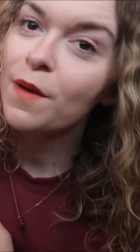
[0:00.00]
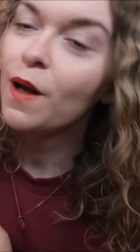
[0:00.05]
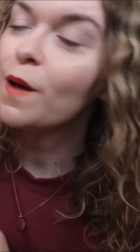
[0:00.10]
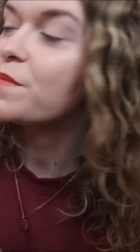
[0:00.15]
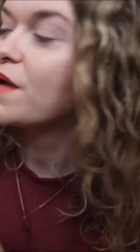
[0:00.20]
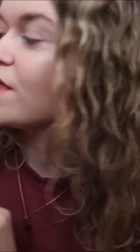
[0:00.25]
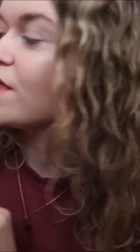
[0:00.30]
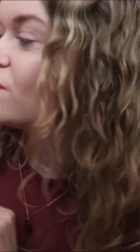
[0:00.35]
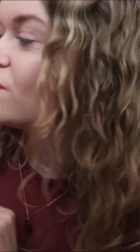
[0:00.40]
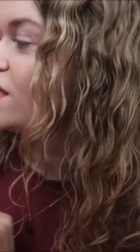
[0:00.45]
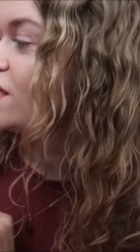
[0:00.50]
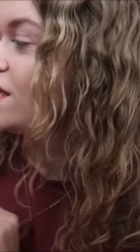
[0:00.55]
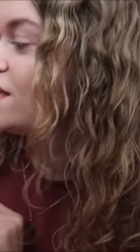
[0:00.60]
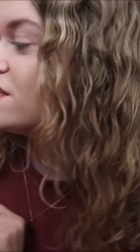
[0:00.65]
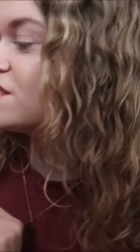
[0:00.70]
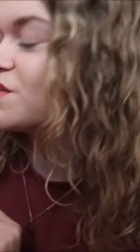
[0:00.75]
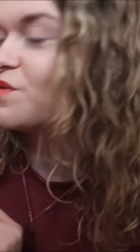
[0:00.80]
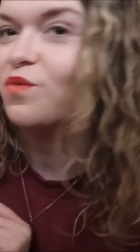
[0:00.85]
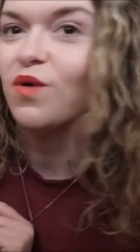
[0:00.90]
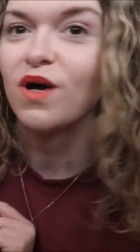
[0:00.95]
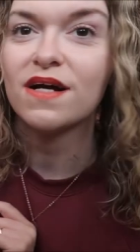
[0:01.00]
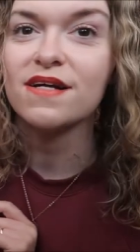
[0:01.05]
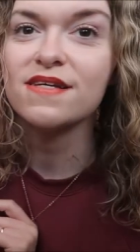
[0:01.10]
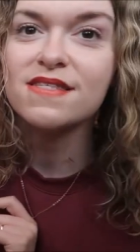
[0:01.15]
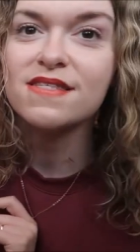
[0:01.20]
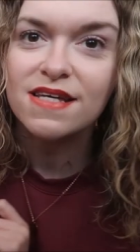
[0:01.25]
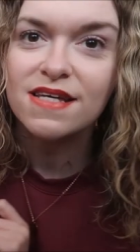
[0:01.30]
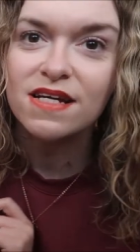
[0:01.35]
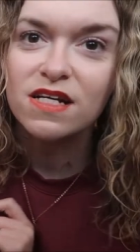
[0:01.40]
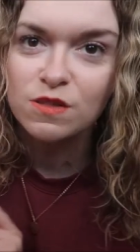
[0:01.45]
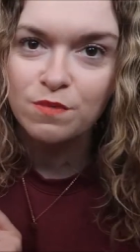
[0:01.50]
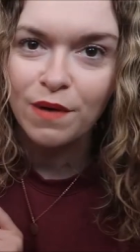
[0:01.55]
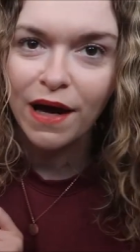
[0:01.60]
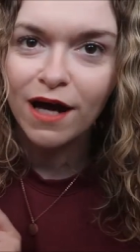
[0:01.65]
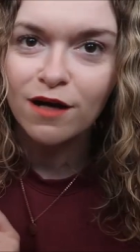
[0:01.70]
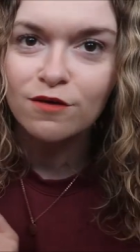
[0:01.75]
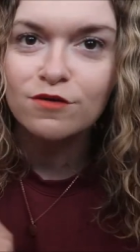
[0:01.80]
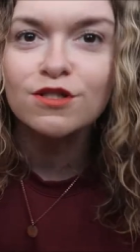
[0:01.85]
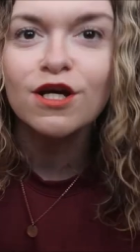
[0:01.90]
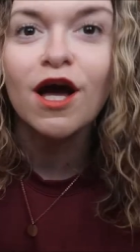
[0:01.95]
up and these were
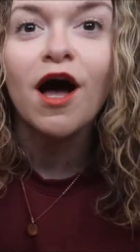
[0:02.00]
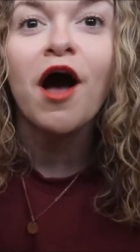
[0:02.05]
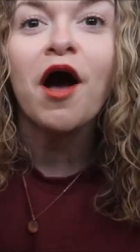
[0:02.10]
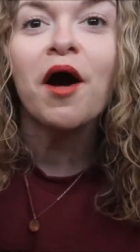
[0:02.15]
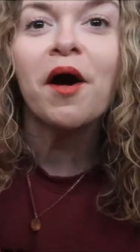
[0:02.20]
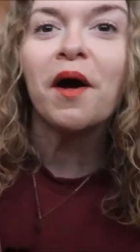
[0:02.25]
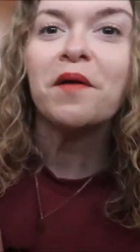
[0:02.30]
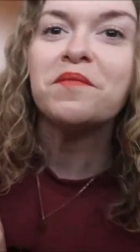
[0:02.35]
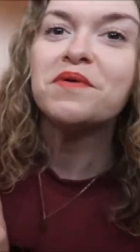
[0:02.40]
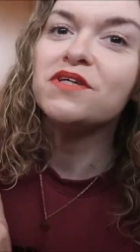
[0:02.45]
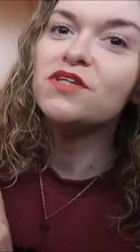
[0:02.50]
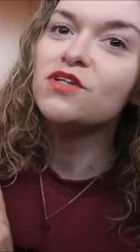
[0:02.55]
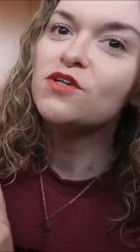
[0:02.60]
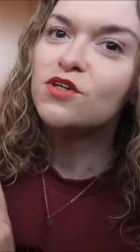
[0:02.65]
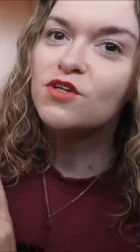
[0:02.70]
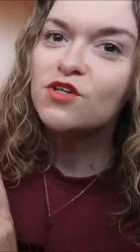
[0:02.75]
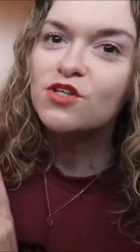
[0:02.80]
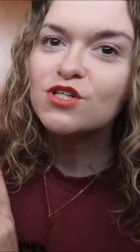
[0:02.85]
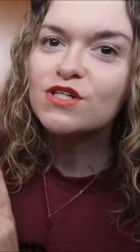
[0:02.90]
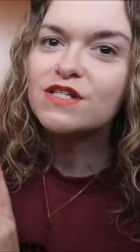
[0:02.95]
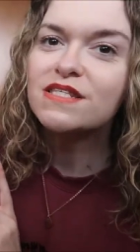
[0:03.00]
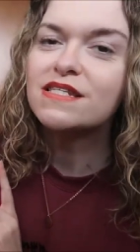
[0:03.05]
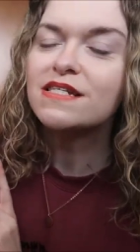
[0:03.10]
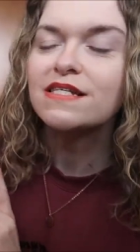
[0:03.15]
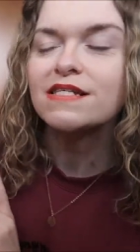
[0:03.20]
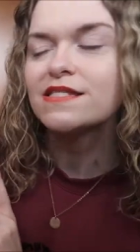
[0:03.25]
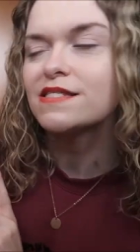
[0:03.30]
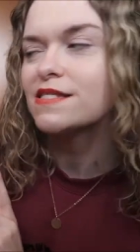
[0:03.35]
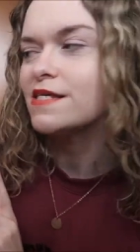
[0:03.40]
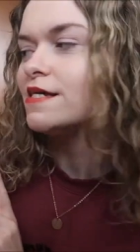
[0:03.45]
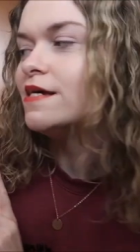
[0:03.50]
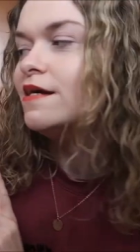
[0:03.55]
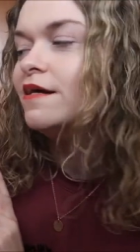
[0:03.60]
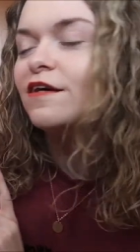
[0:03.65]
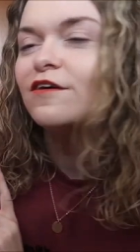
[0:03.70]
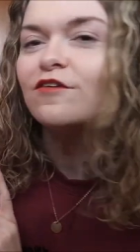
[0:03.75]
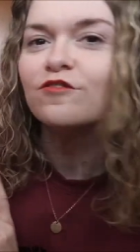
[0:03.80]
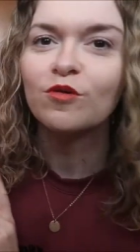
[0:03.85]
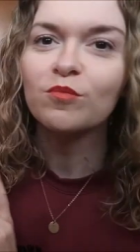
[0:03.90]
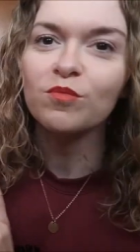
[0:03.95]
£6. I mean you can just see
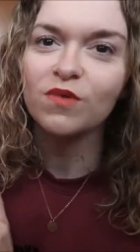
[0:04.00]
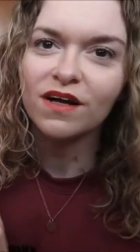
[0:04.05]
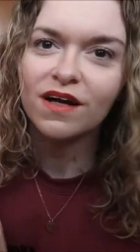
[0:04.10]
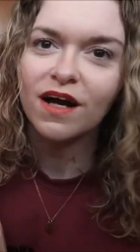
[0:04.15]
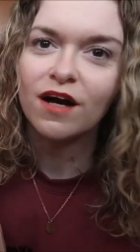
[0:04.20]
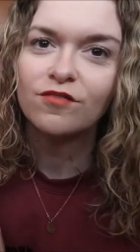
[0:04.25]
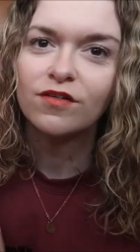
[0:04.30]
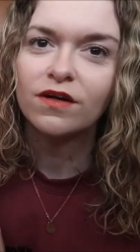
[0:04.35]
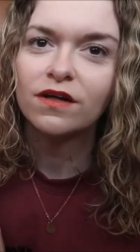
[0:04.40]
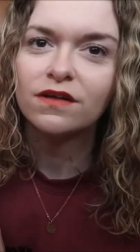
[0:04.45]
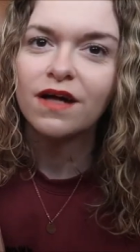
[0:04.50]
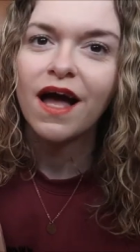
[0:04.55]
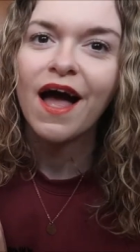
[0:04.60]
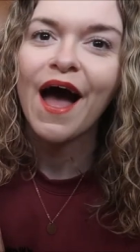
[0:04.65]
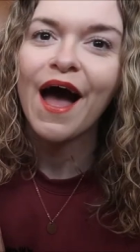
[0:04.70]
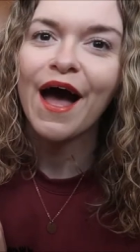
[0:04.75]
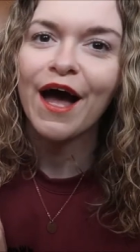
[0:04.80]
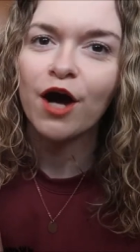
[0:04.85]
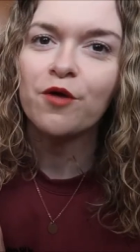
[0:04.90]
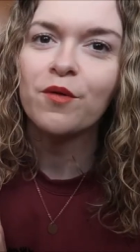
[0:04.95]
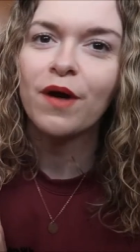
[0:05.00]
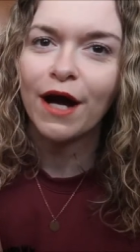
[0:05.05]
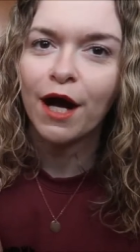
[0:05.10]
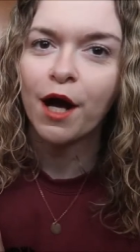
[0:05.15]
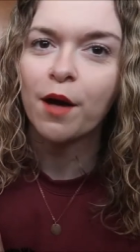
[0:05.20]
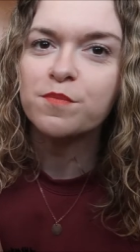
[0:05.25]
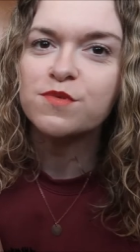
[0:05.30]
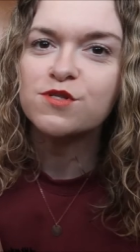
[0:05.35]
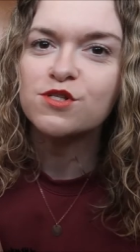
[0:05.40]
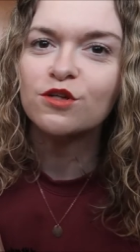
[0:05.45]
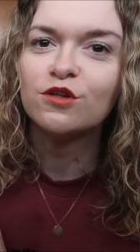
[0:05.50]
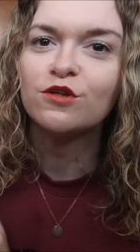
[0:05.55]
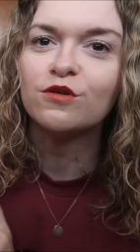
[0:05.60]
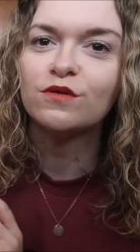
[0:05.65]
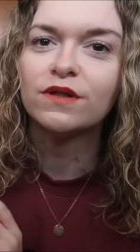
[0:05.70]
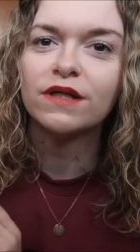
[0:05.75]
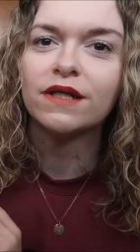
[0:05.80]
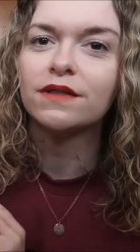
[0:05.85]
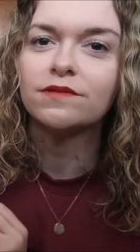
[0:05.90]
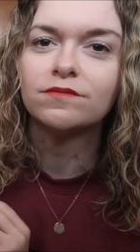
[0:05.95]
from the cover how
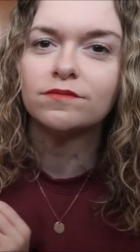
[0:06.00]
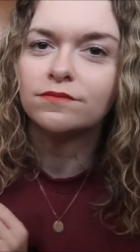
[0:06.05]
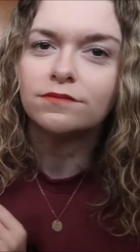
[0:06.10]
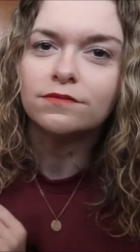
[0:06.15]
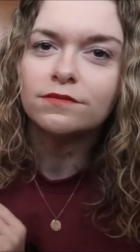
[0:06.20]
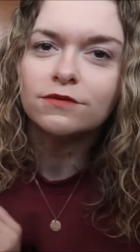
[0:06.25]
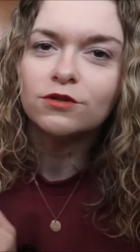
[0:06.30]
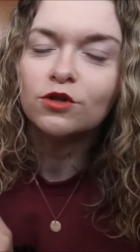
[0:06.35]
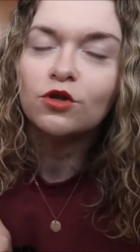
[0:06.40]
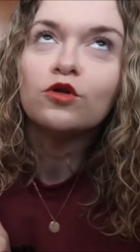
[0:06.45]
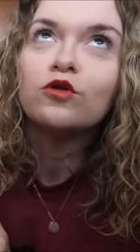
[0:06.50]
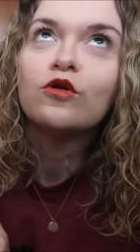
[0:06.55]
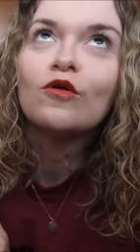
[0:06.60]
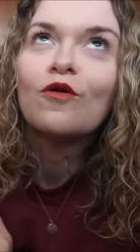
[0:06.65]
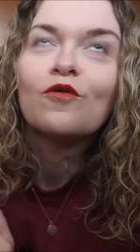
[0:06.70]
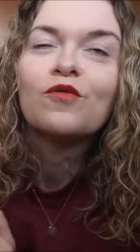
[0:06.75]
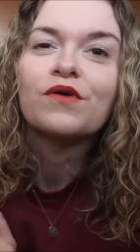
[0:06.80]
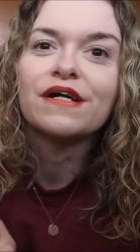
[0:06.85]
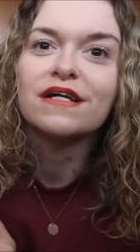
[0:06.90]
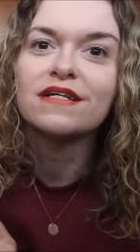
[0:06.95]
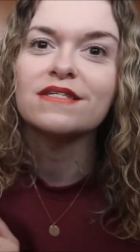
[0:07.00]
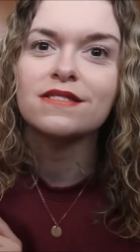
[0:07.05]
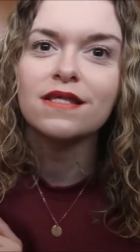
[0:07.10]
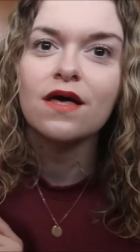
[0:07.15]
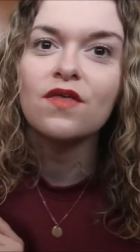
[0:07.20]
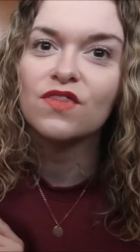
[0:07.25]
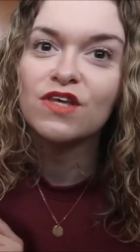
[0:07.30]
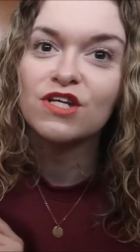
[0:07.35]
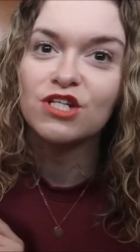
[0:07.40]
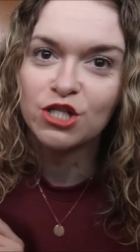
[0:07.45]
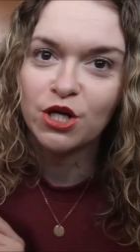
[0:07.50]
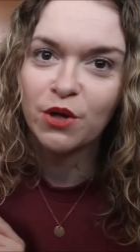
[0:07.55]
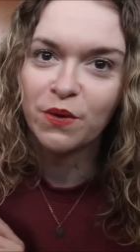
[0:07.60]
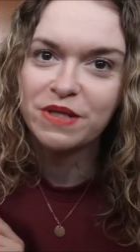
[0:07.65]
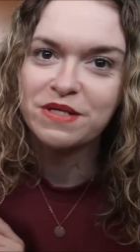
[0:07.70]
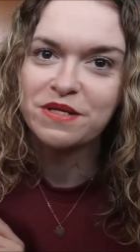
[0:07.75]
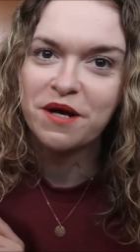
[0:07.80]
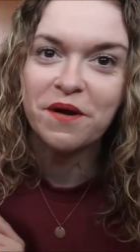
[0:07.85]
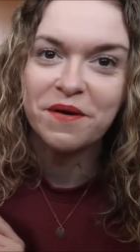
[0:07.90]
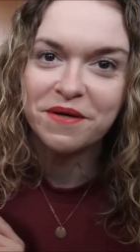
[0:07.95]
absolutely glorious this show
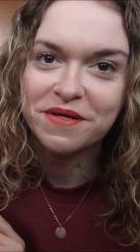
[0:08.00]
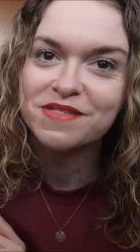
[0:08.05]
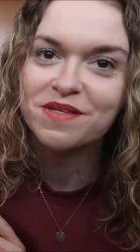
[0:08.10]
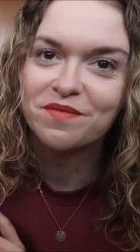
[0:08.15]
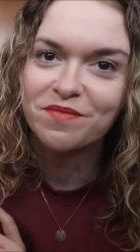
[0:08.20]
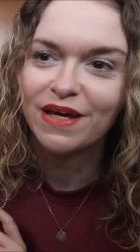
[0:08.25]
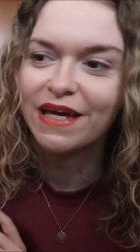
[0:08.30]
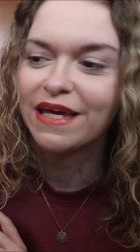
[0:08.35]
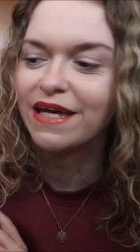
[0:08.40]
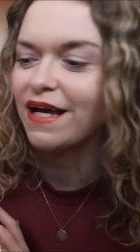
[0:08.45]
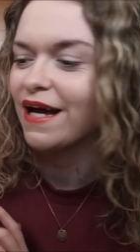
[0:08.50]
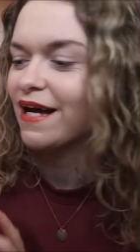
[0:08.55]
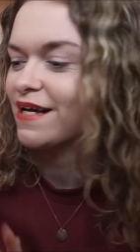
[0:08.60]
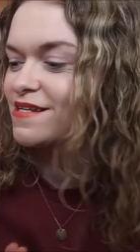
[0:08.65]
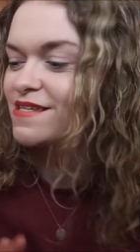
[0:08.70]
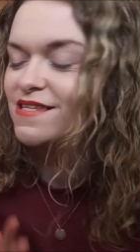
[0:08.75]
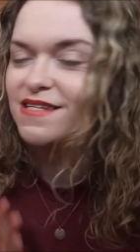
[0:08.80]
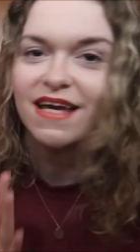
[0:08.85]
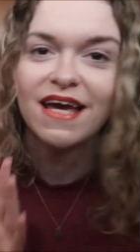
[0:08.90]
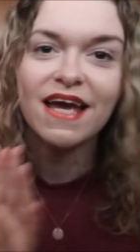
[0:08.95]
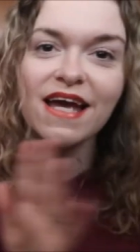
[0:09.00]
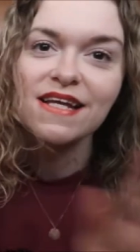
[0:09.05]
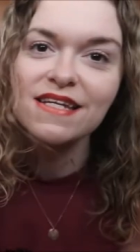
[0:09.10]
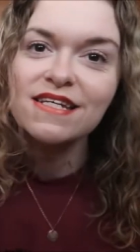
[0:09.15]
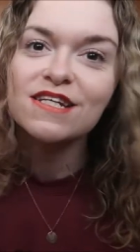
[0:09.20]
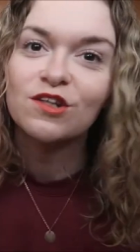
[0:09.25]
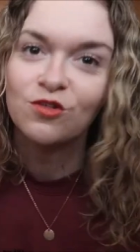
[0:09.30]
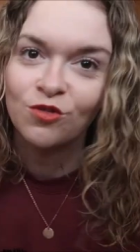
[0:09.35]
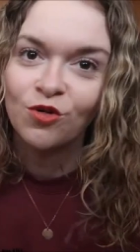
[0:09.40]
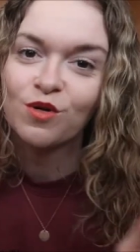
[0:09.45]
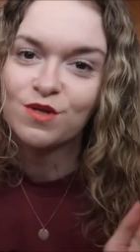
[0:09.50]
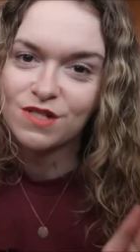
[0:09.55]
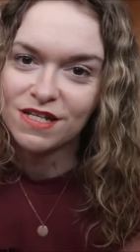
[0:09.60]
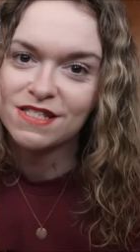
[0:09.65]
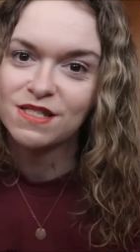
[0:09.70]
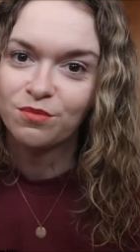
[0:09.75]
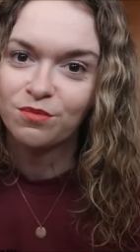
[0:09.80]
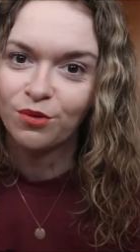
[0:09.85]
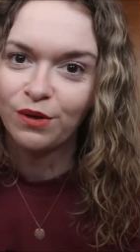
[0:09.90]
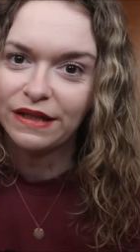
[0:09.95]
is going to be and it did not
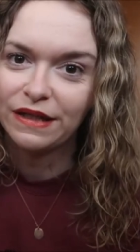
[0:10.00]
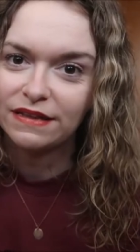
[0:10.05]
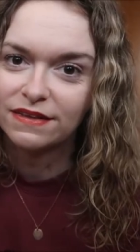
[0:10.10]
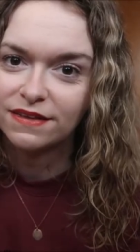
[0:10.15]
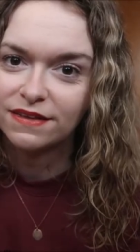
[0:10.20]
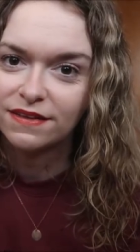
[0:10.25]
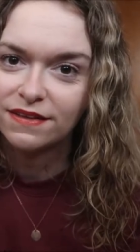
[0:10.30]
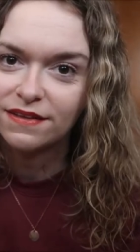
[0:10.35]
disappoint.